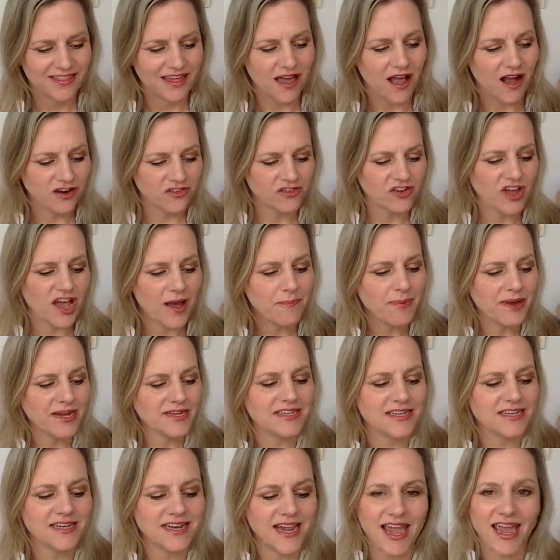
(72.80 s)
our topic
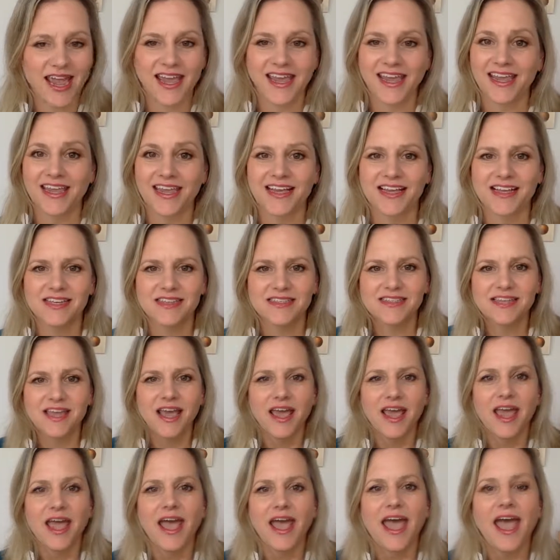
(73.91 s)
today is
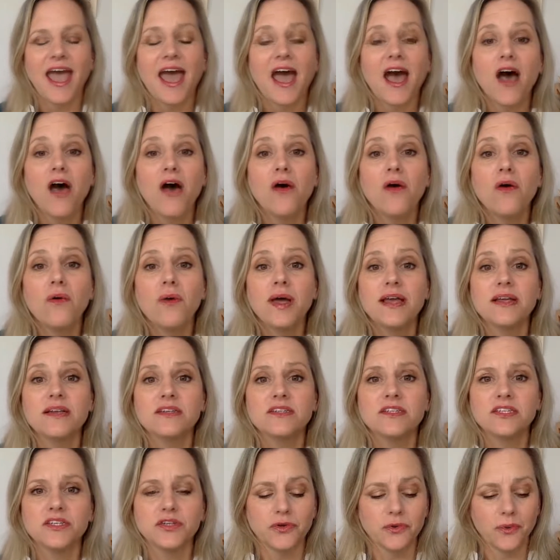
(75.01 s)
how
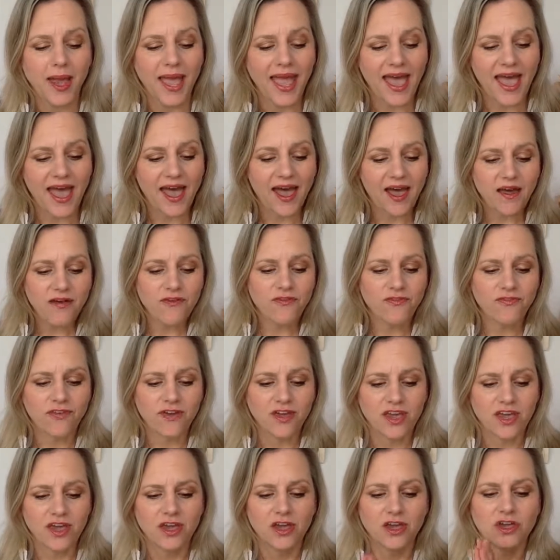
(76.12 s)
to half
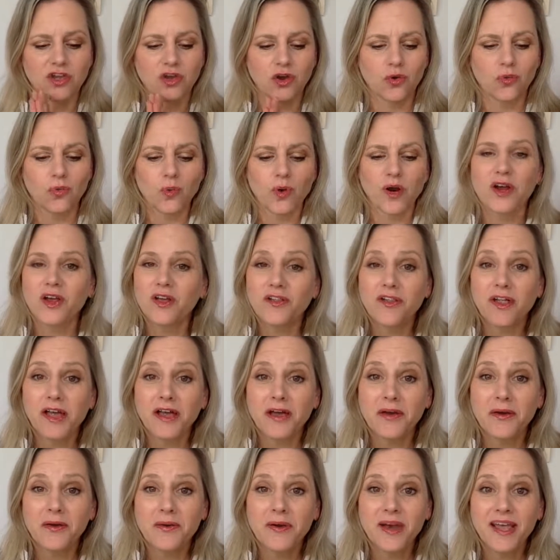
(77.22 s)
your
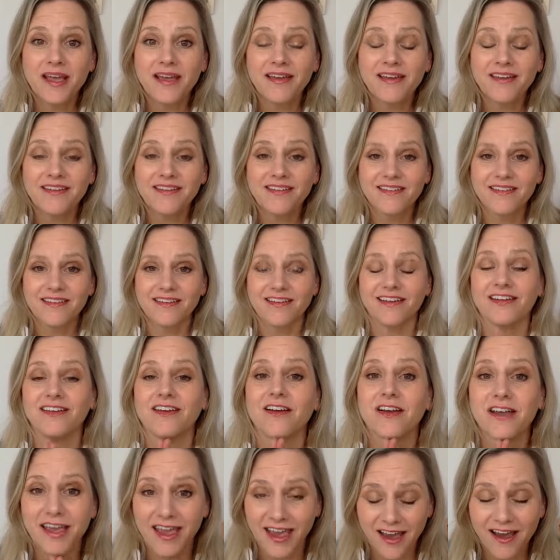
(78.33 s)
workload,
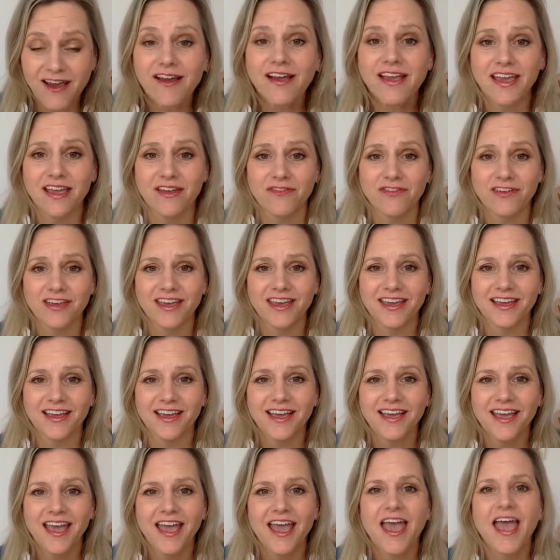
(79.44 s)
your caregiving,
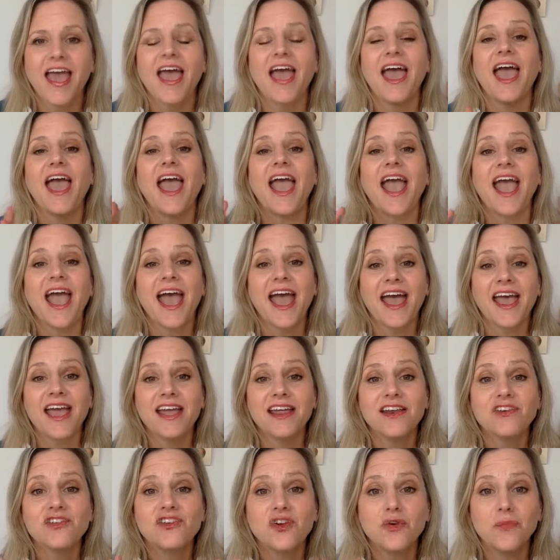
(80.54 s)

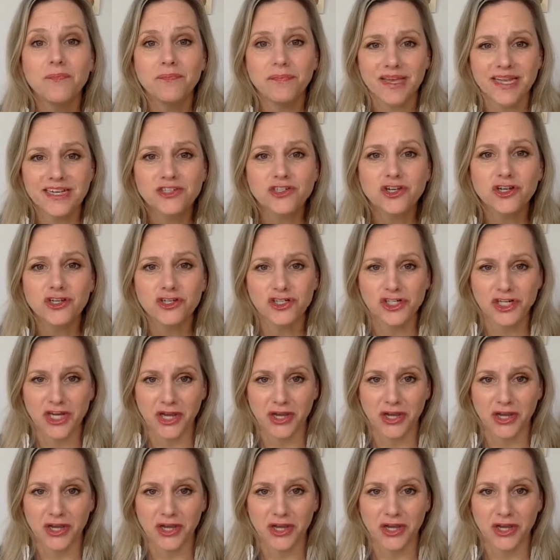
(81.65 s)
and your mental